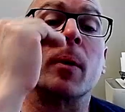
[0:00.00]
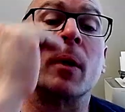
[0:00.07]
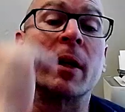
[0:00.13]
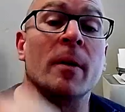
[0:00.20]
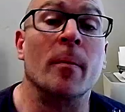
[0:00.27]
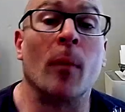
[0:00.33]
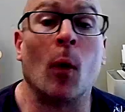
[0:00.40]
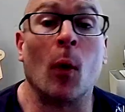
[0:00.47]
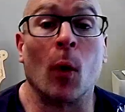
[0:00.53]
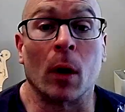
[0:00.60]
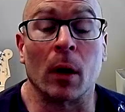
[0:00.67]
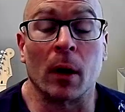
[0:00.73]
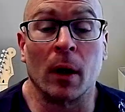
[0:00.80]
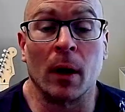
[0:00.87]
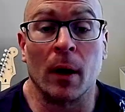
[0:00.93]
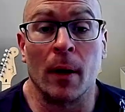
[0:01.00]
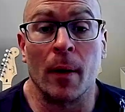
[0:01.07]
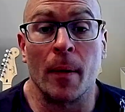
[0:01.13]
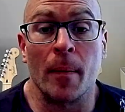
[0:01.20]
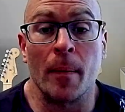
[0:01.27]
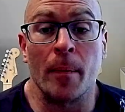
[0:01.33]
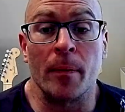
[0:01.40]
more
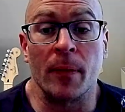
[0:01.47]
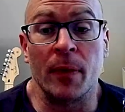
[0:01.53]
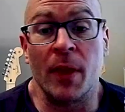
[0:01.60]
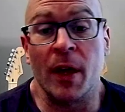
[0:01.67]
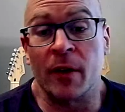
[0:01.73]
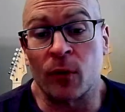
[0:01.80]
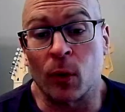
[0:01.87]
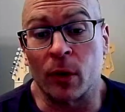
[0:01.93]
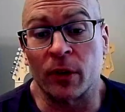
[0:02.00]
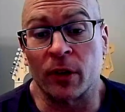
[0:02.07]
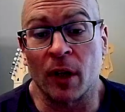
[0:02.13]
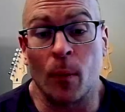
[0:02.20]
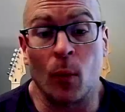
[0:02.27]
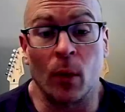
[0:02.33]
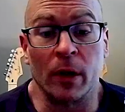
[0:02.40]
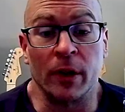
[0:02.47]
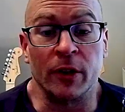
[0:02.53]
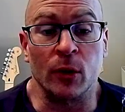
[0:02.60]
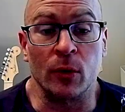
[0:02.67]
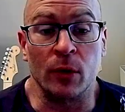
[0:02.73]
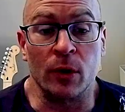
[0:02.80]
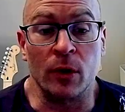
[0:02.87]
than for someone to
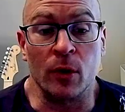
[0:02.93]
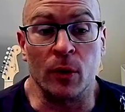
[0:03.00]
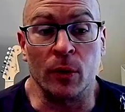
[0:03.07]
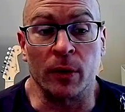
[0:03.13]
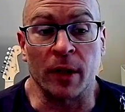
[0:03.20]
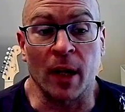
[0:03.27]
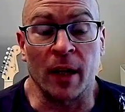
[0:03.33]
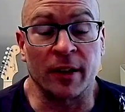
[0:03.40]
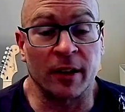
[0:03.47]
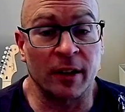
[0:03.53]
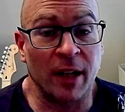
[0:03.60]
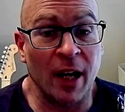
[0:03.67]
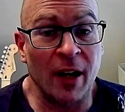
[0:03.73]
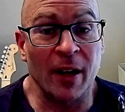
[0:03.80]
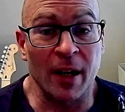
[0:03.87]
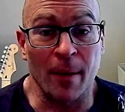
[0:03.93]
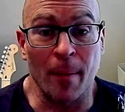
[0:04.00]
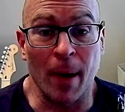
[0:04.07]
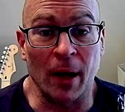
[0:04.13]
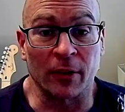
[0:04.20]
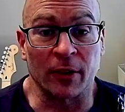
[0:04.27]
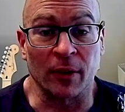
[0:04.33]
use scary
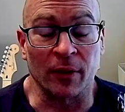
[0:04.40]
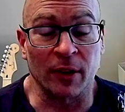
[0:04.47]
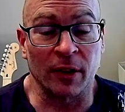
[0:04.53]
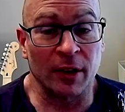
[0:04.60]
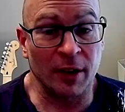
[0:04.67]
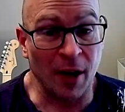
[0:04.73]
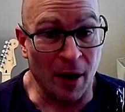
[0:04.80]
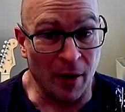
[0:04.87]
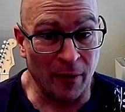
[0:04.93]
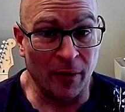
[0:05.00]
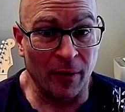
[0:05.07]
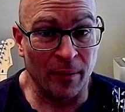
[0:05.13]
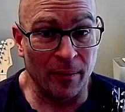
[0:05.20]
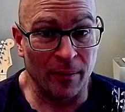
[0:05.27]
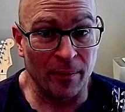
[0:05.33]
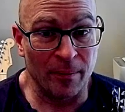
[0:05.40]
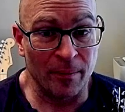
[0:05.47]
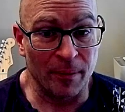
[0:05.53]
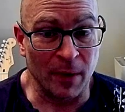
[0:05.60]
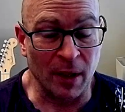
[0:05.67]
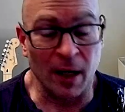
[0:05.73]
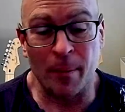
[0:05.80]
amounts of stuff.
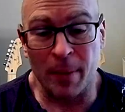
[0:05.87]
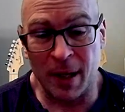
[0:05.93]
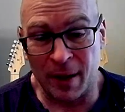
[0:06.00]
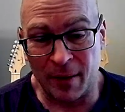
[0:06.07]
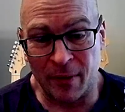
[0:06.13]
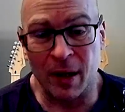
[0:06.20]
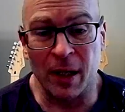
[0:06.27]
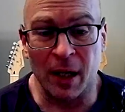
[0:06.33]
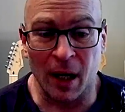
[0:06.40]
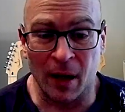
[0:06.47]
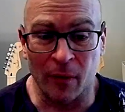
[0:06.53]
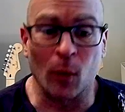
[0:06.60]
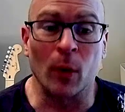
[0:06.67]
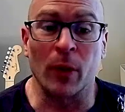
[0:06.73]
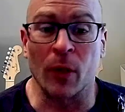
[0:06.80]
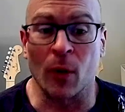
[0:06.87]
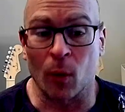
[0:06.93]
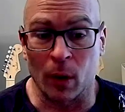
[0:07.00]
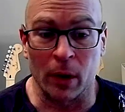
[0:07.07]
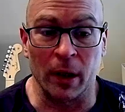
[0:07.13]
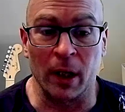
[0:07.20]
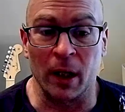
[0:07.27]
And I'm being very careful with the
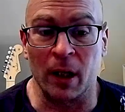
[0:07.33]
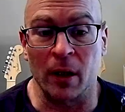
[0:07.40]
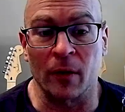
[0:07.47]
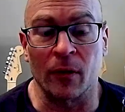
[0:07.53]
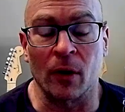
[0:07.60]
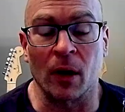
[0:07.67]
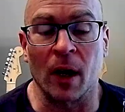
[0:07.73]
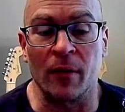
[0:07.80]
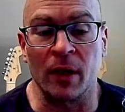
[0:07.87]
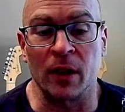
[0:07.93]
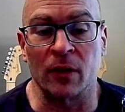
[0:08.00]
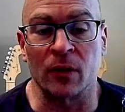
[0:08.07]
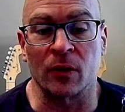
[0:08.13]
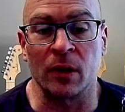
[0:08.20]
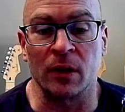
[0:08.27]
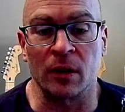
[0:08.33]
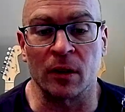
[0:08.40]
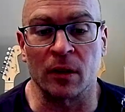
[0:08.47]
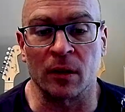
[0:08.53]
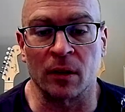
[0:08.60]
wording here for obvious reasons.